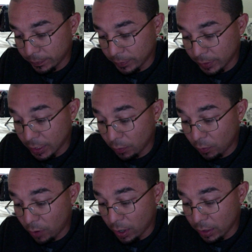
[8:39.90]
they
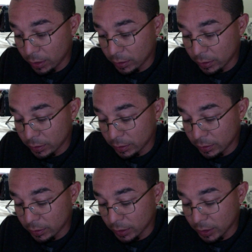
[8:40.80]
want
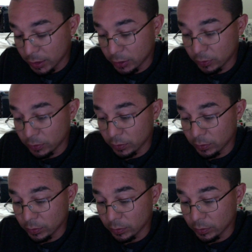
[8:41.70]
us to